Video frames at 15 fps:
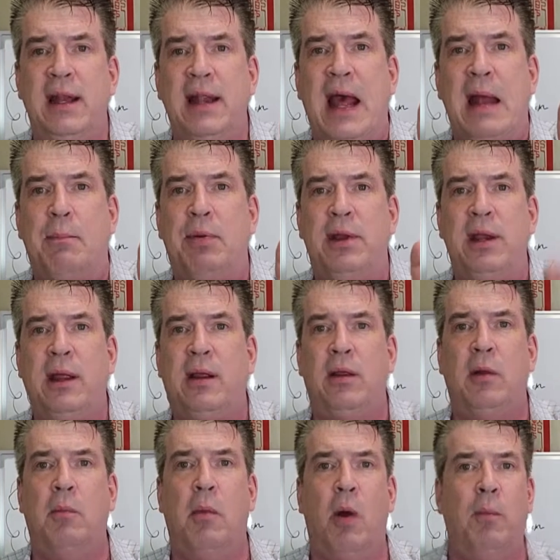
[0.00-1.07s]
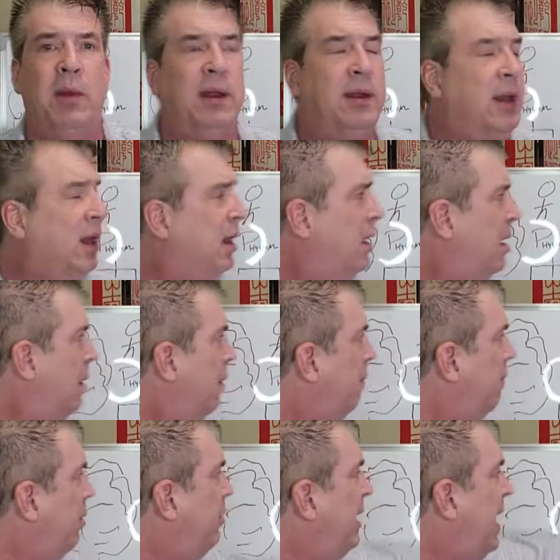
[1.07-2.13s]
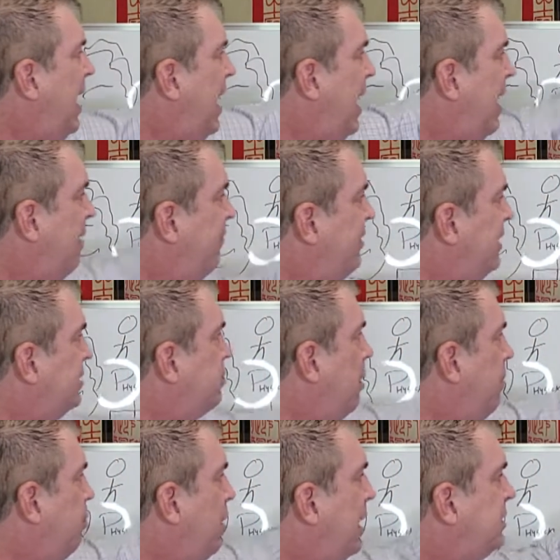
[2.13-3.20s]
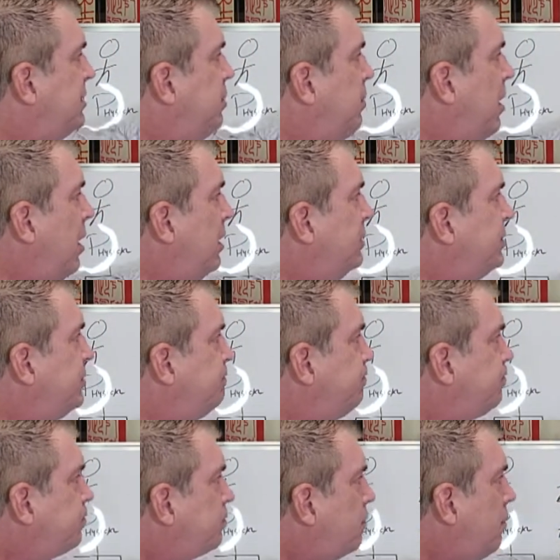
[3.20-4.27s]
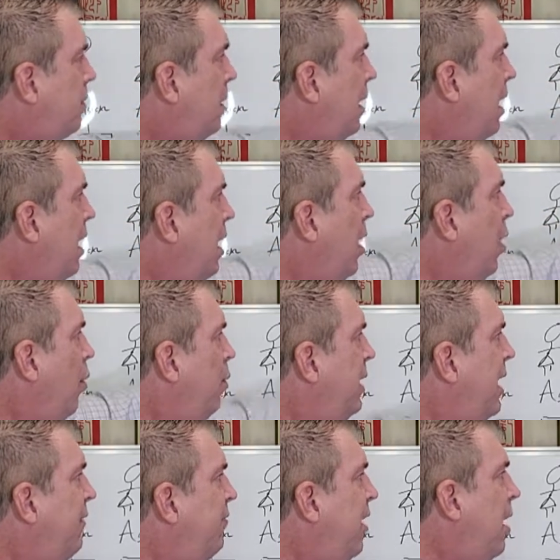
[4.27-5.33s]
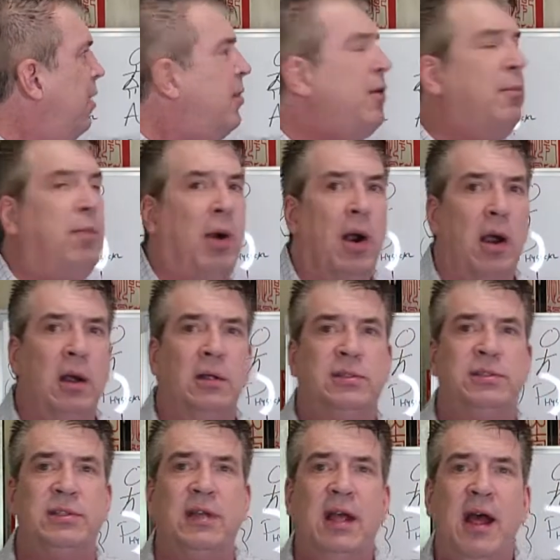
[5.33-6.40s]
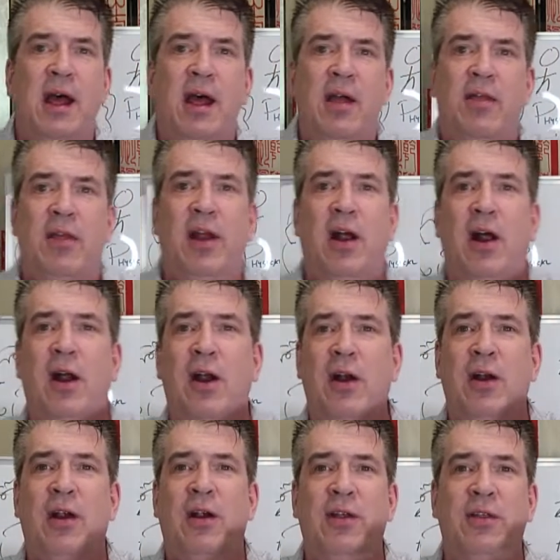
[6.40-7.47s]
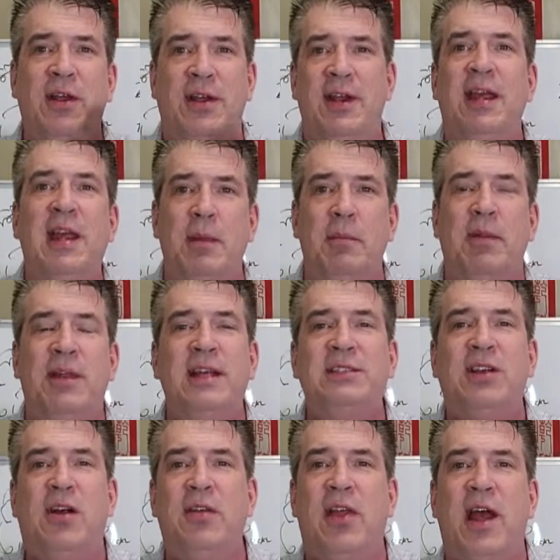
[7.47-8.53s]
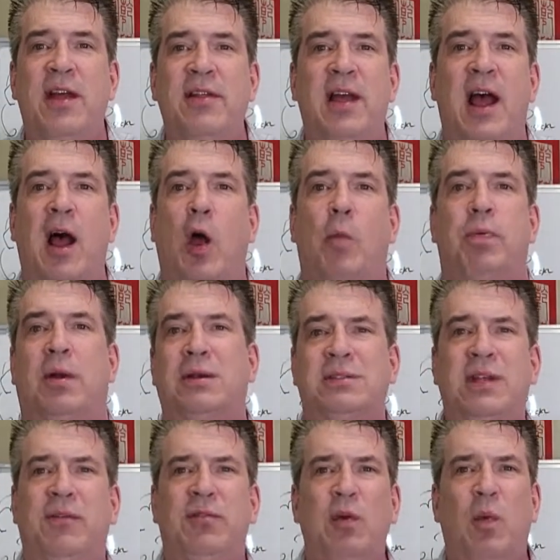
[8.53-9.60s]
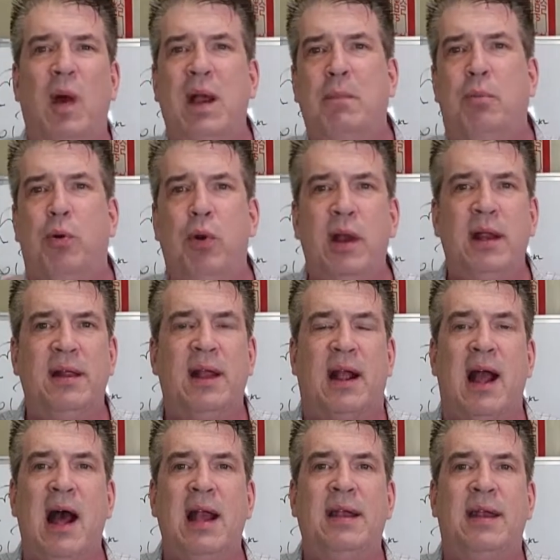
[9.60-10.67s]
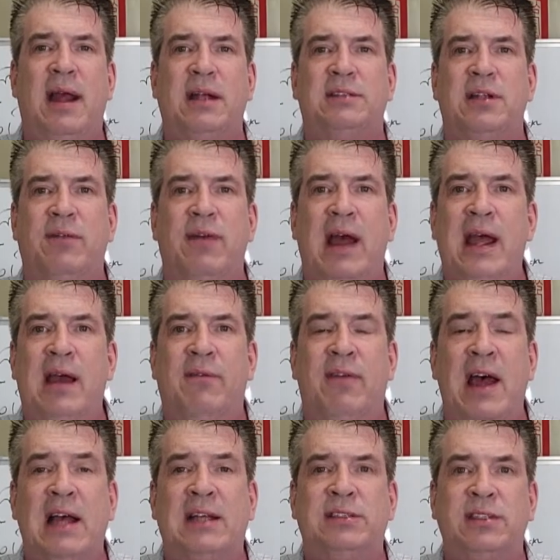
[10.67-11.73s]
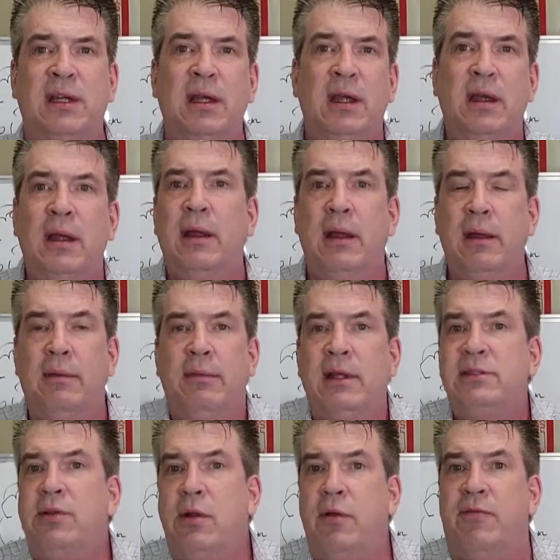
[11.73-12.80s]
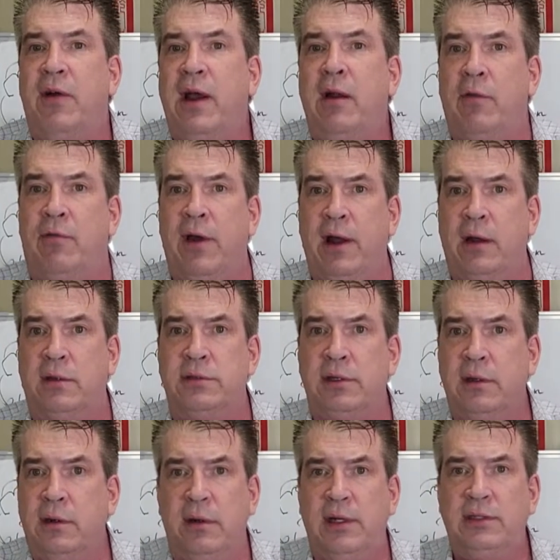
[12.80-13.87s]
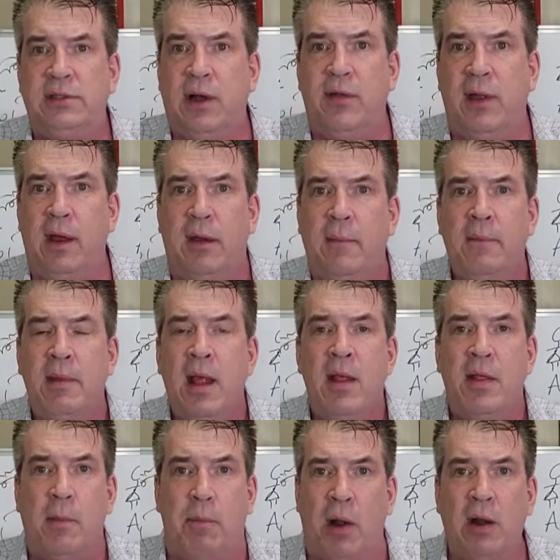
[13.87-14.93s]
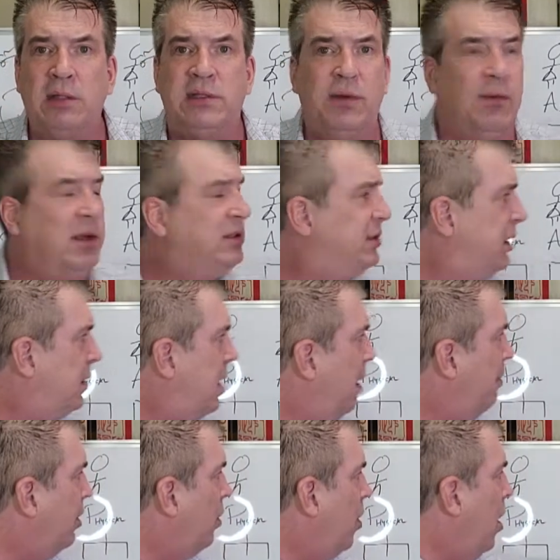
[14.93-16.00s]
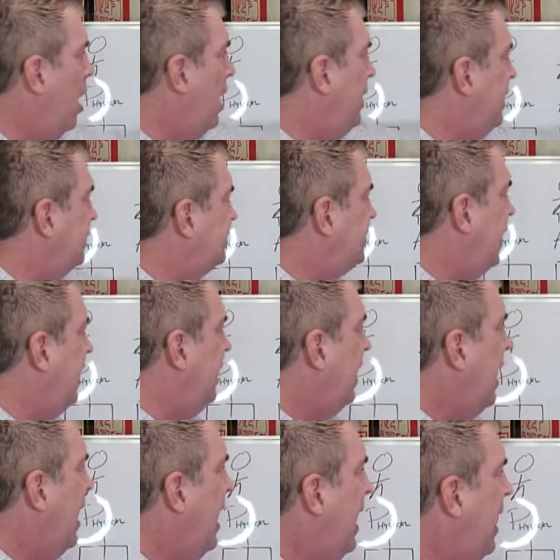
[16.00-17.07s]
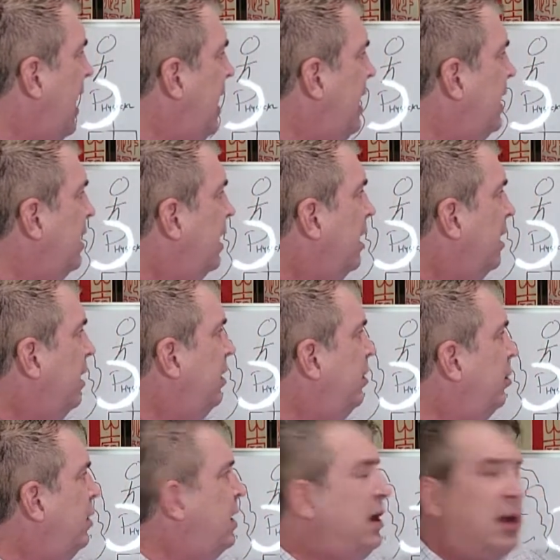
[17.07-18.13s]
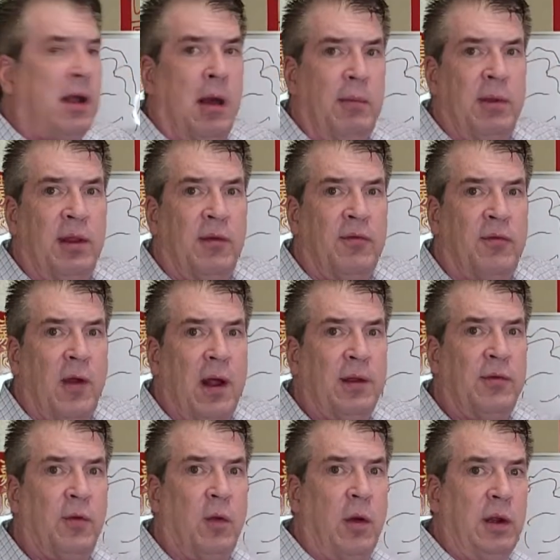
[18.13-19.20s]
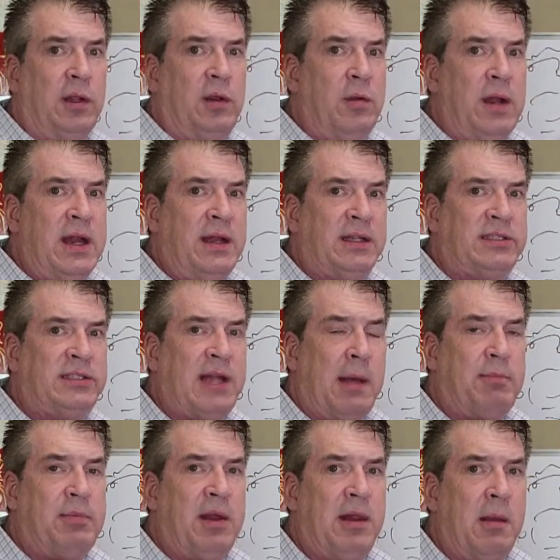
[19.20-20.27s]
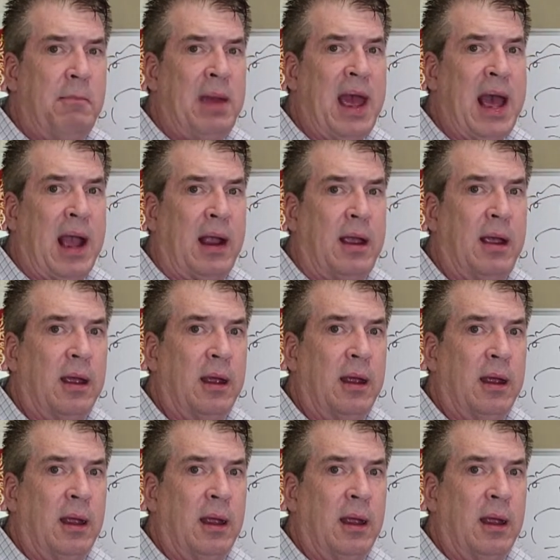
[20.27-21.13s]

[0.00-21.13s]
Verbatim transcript: in that particular moment. But we have these repressed parts. We have other parts that are the team. These are the, the helpers. If you want to put it in the context of IFS, uh, these are the firefighters. These are the, the parts of us that come along and say, hey, you need to come to the front, or you need to step to the back,